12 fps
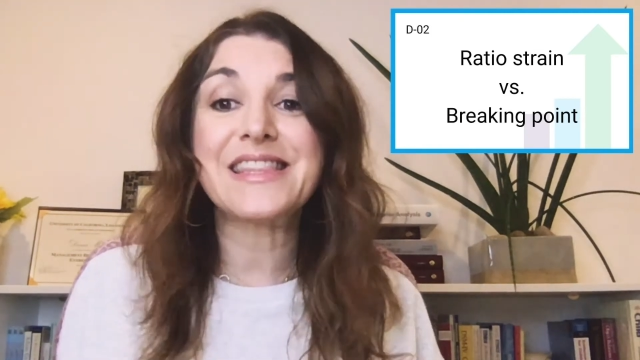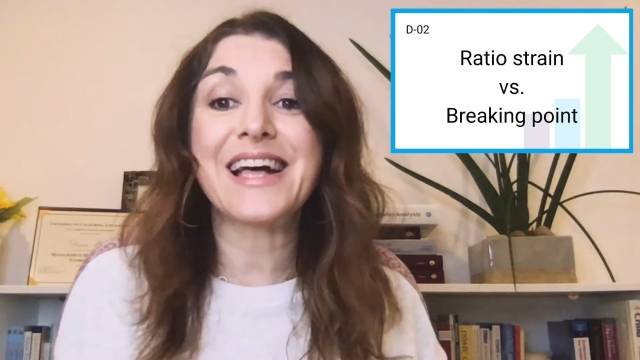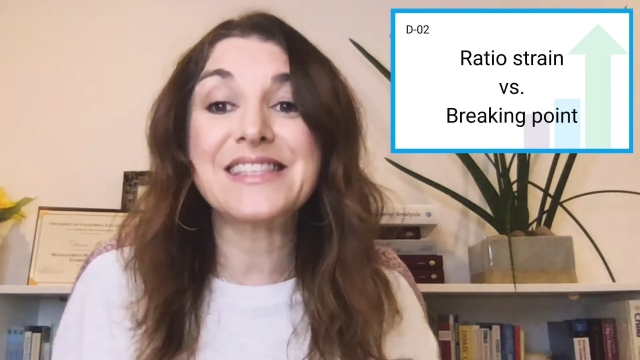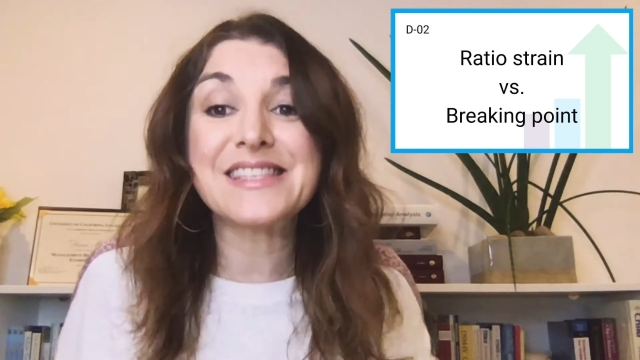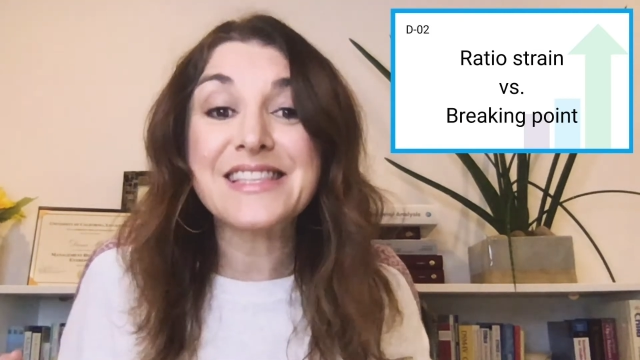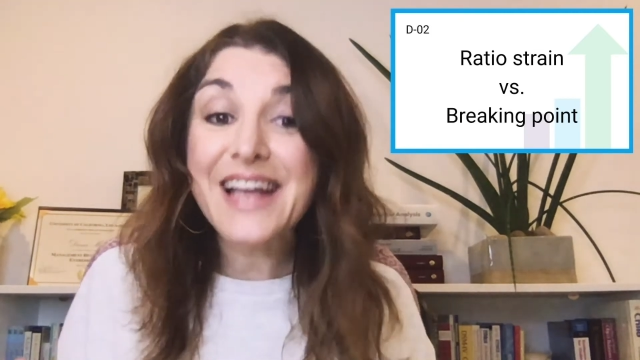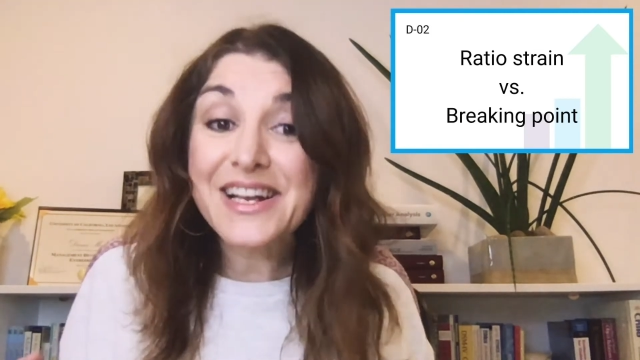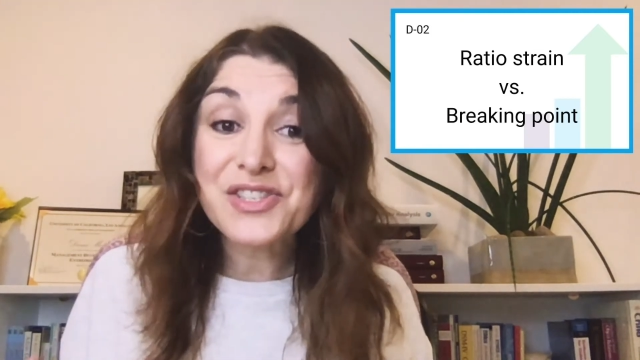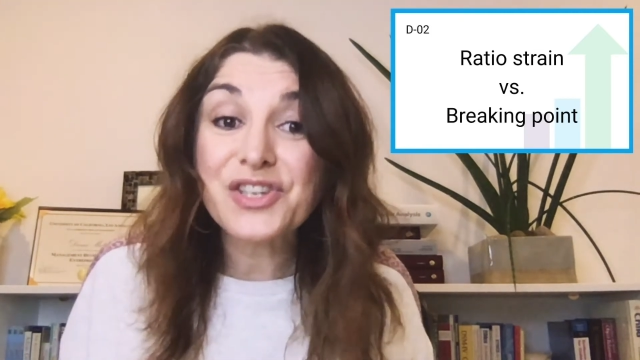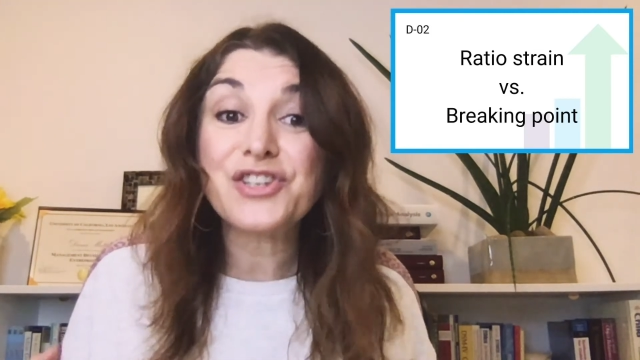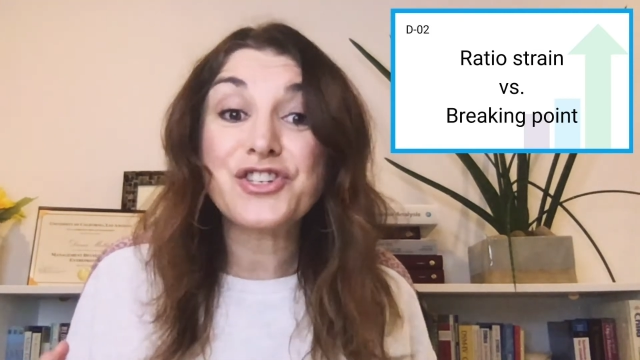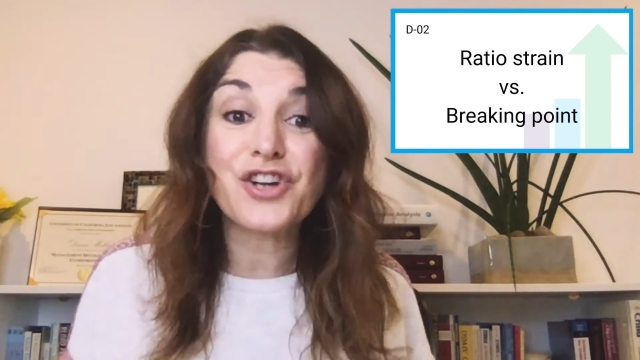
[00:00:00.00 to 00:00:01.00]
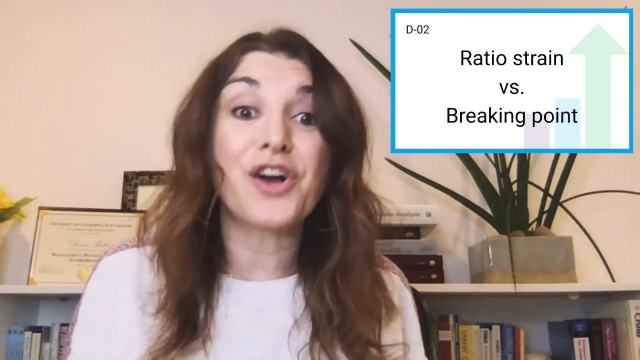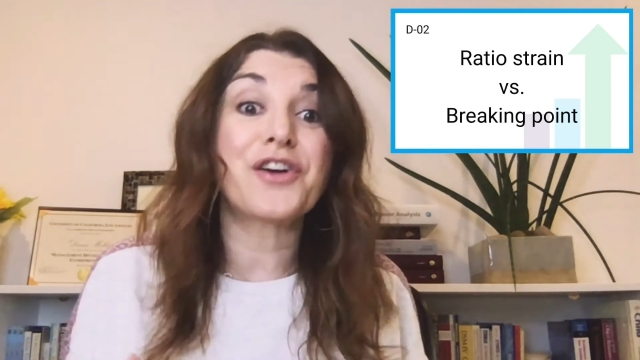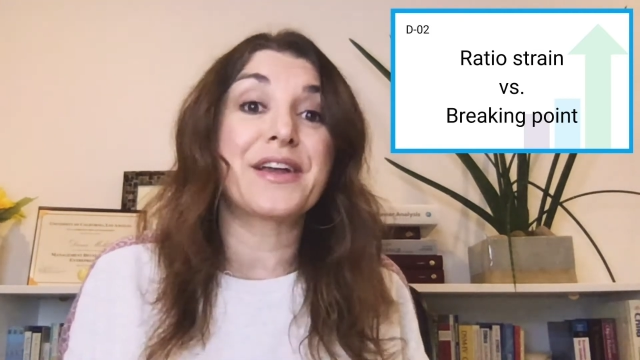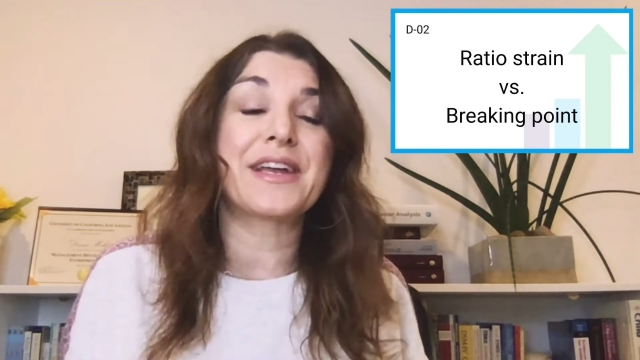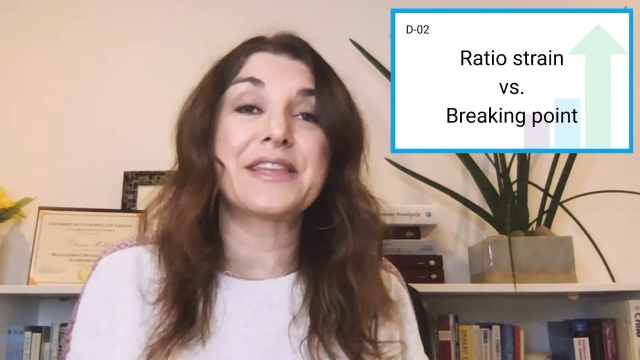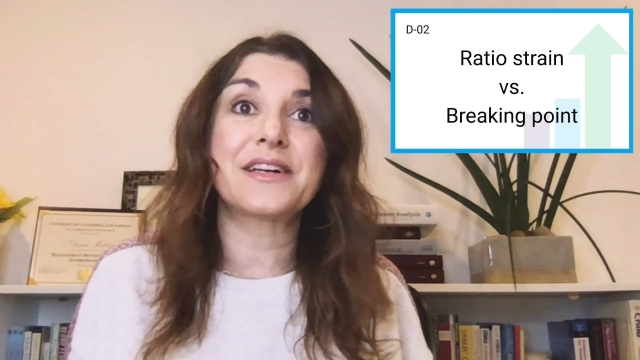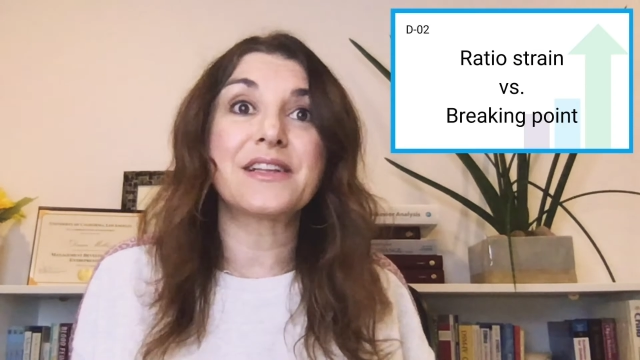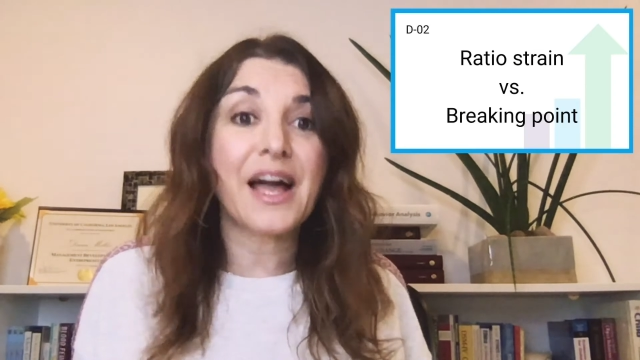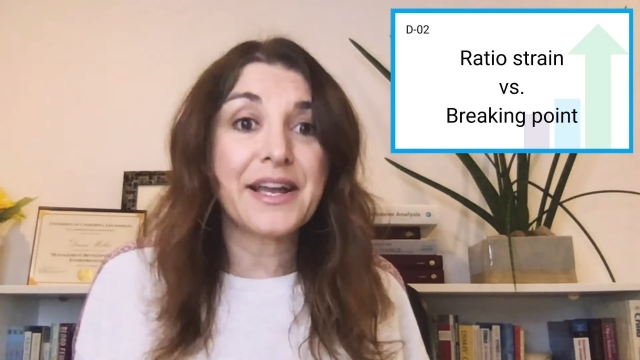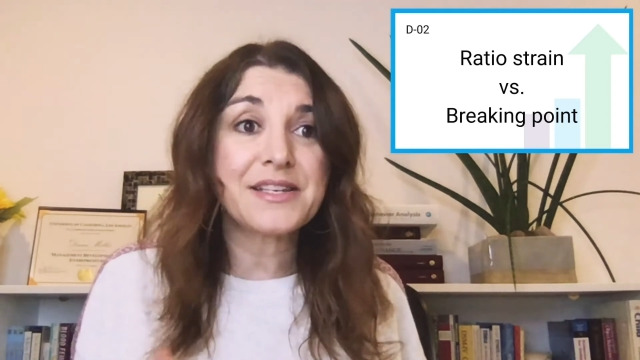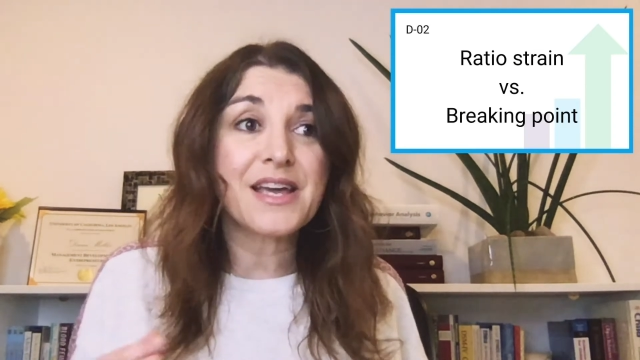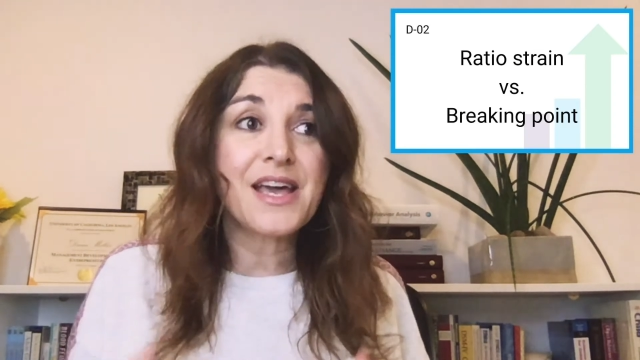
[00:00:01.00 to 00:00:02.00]
that's less jarring, and the
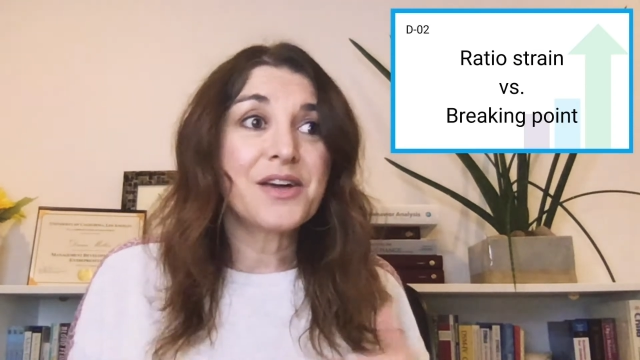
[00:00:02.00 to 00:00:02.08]
client